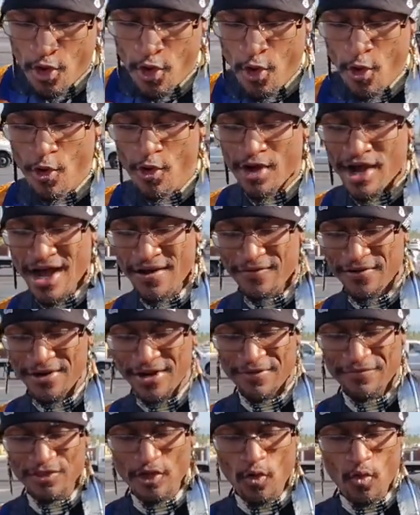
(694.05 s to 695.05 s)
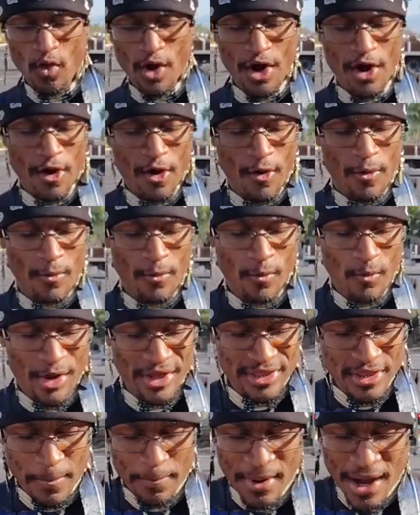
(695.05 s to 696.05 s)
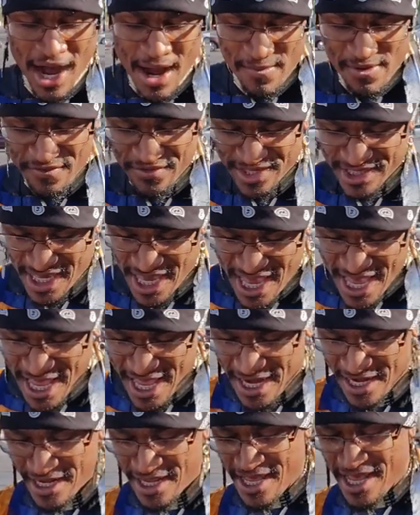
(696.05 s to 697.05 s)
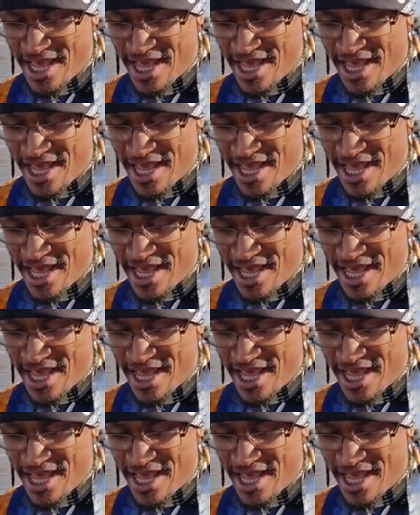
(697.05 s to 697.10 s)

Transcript: Who governeth the world with the palm of his hand,